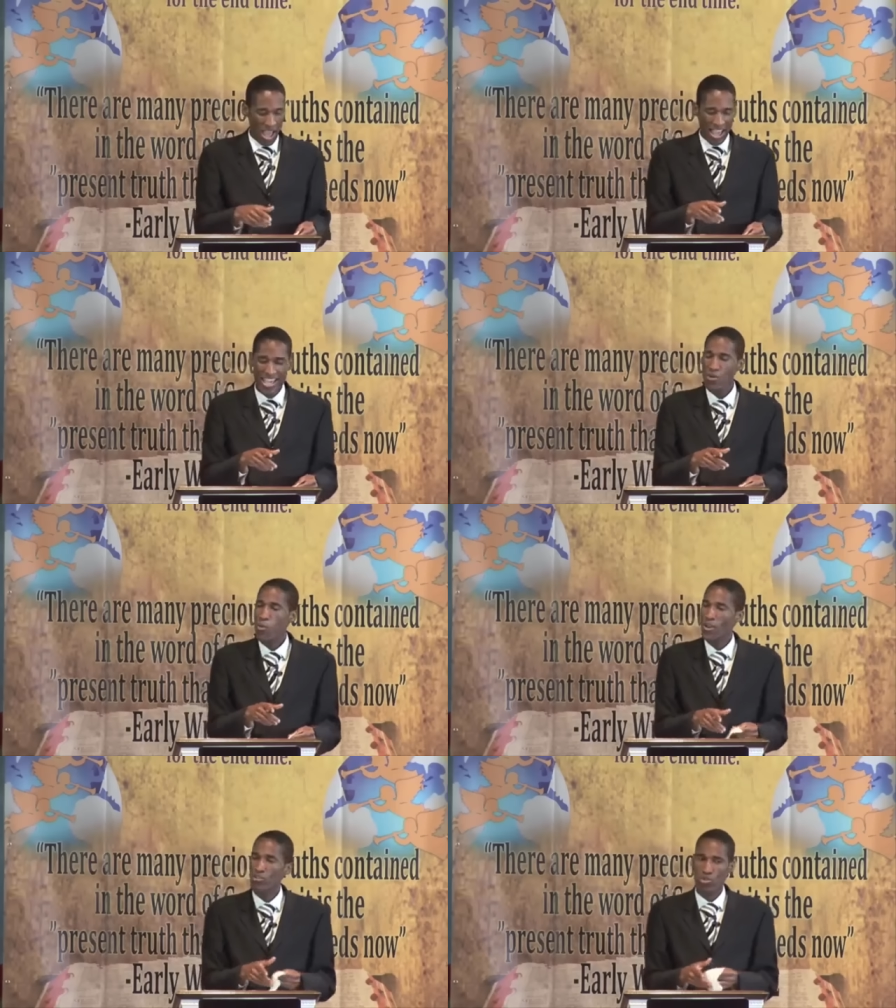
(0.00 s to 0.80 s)
he
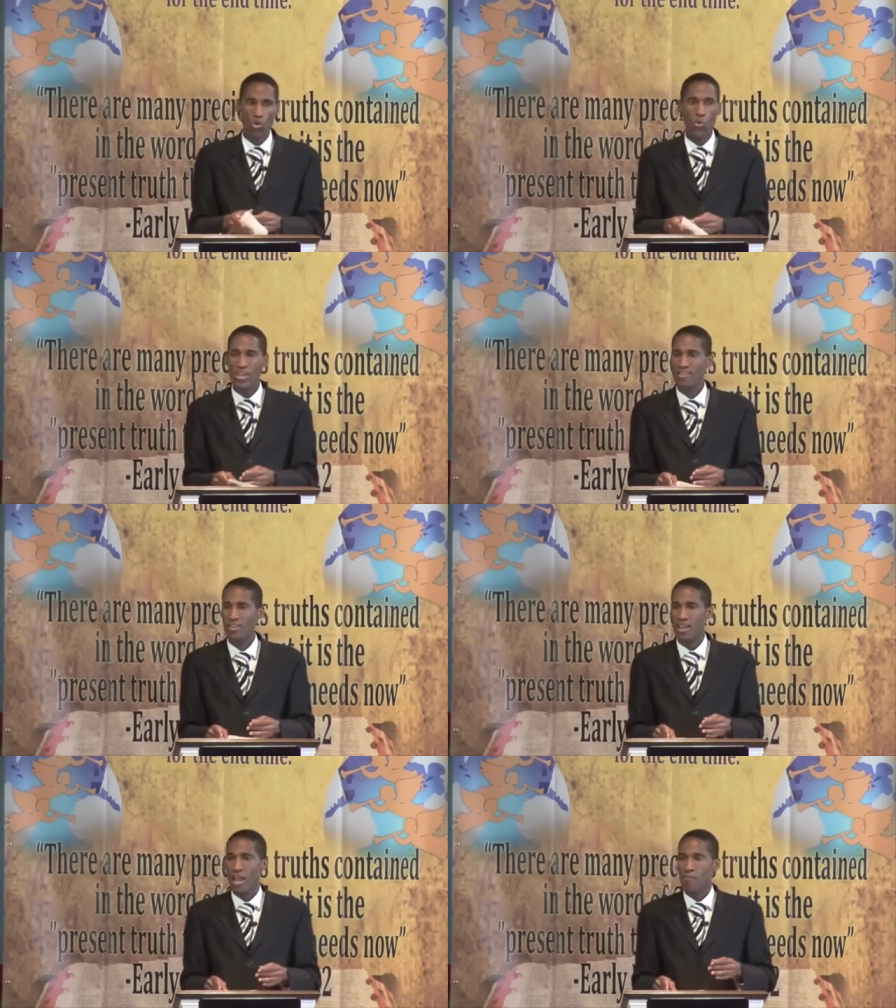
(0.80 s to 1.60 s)
went through
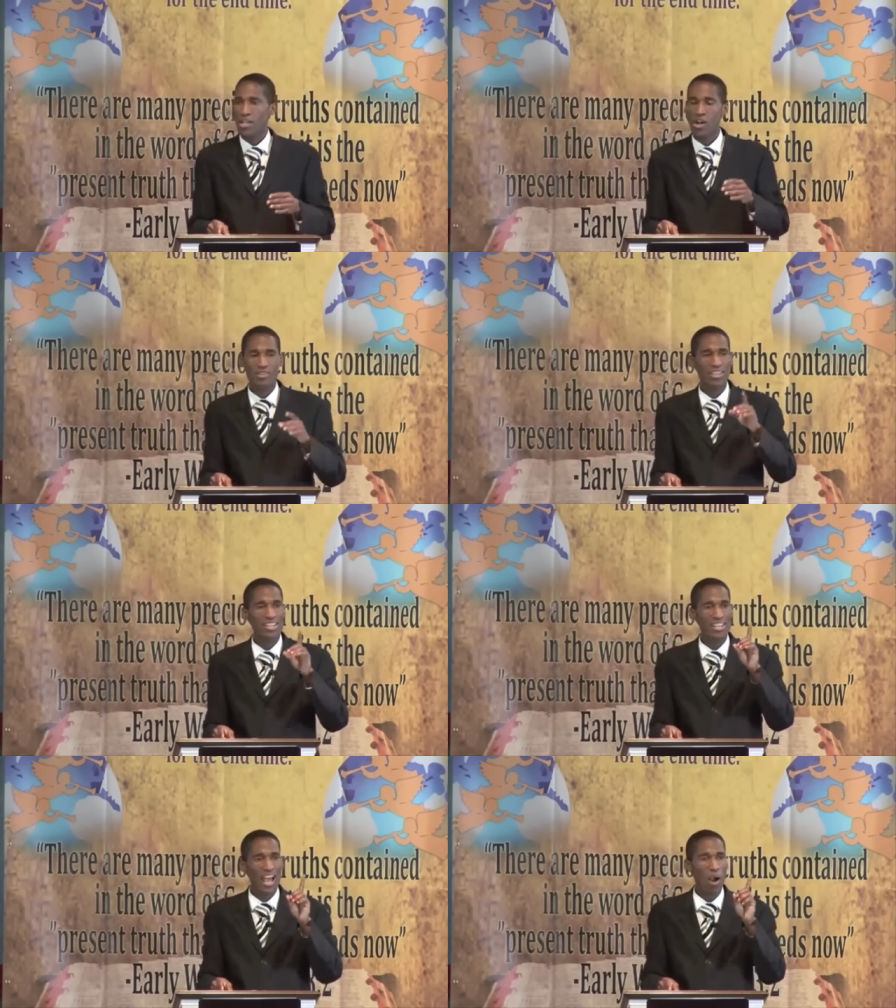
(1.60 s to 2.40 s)
it because he
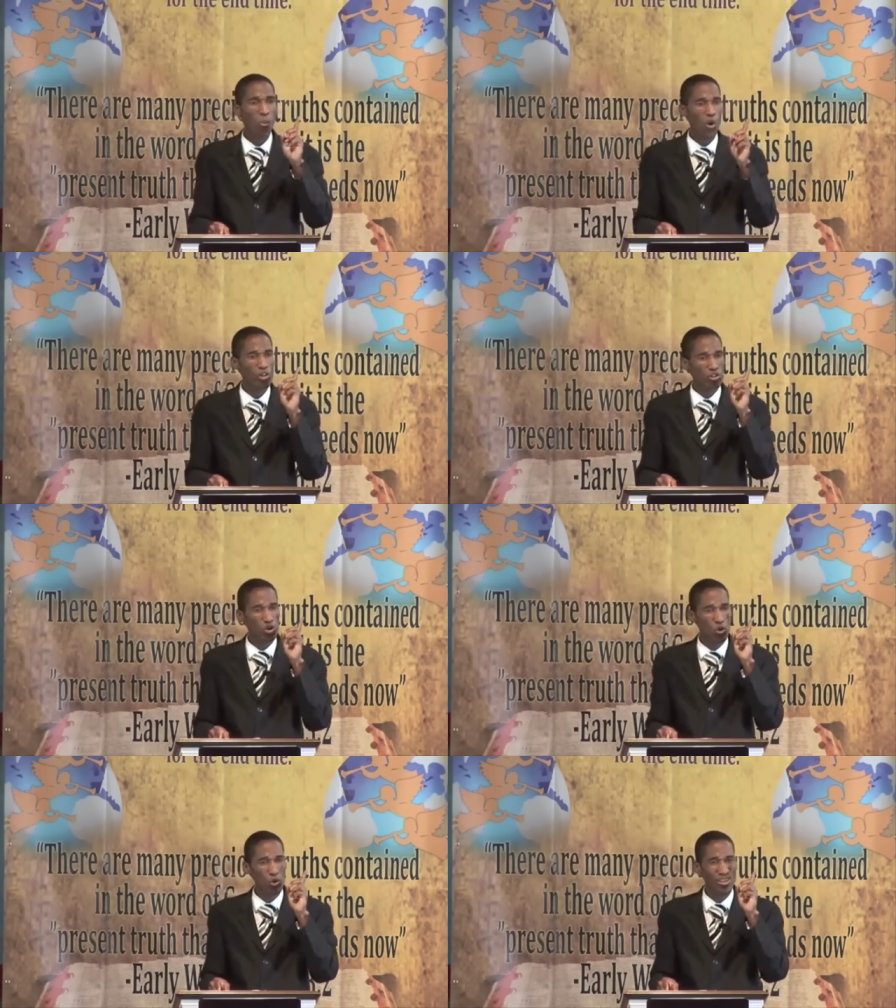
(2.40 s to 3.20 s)
did not want
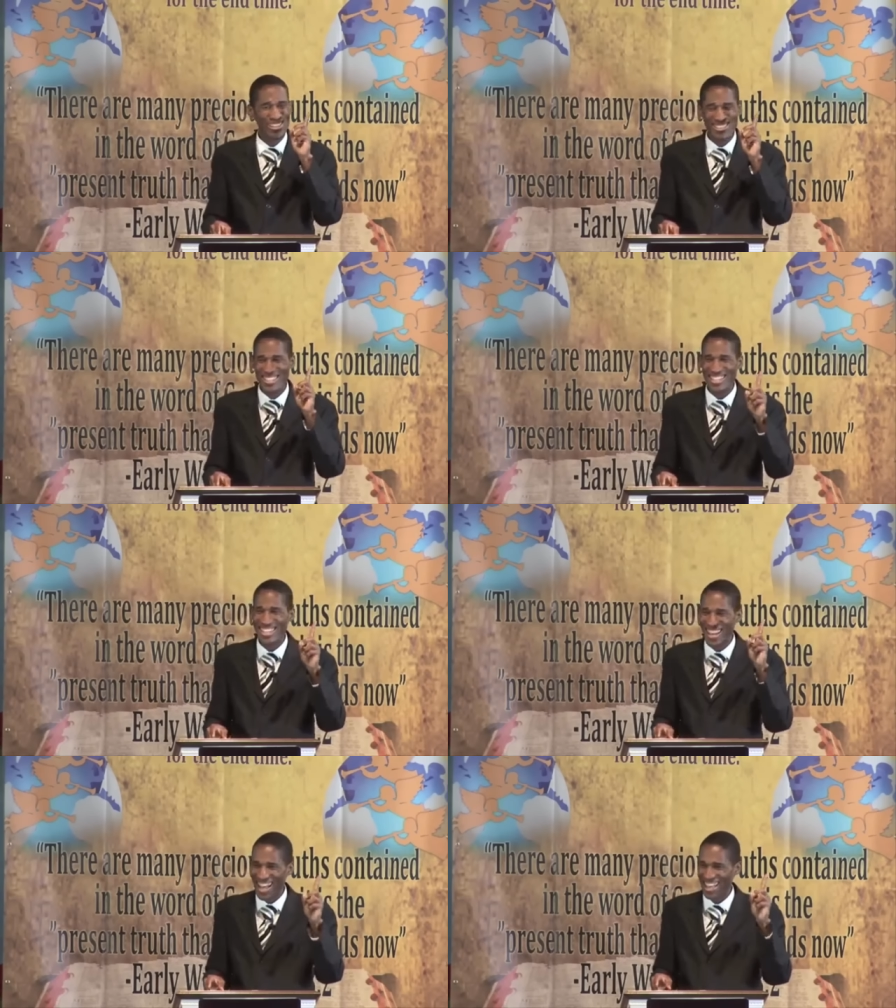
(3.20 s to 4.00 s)
to
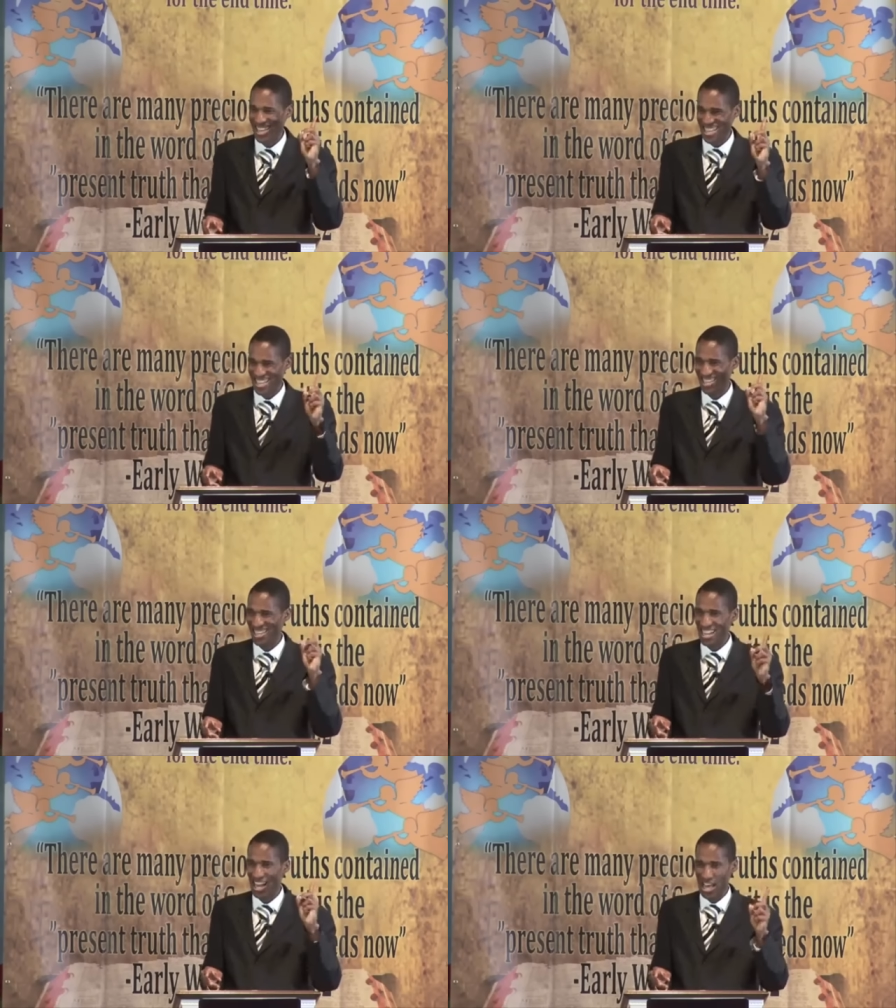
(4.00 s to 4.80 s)
deny
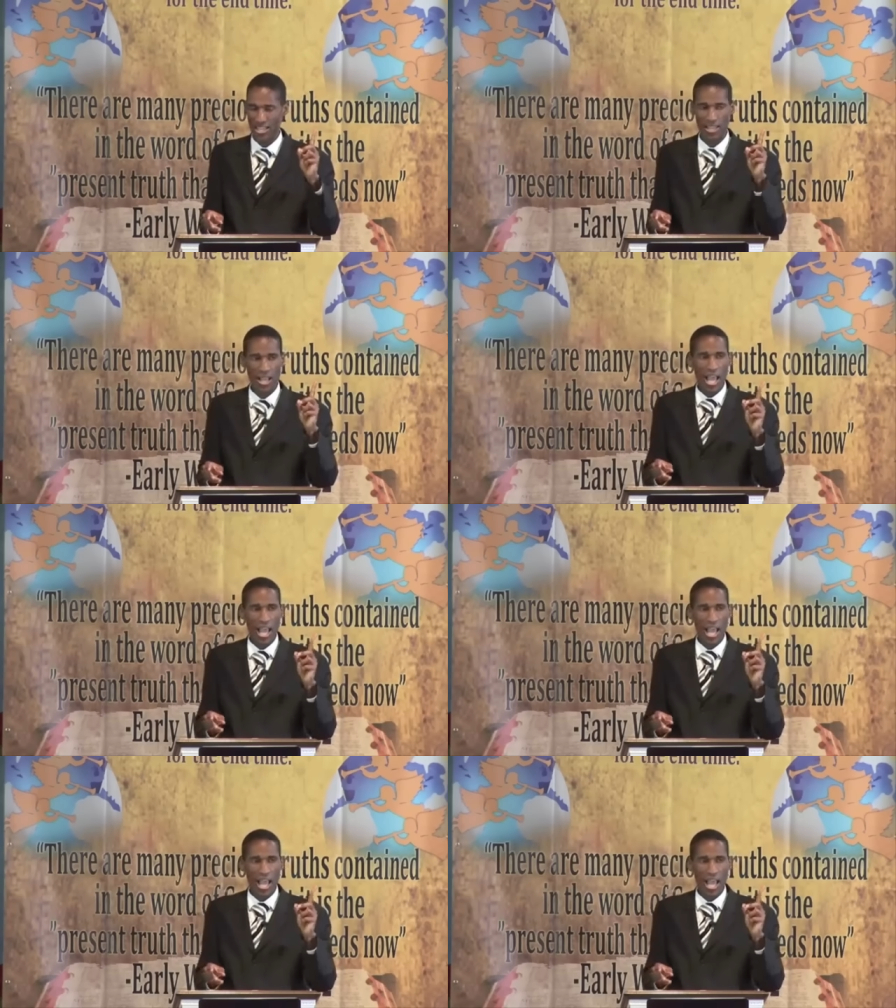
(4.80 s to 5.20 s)
God.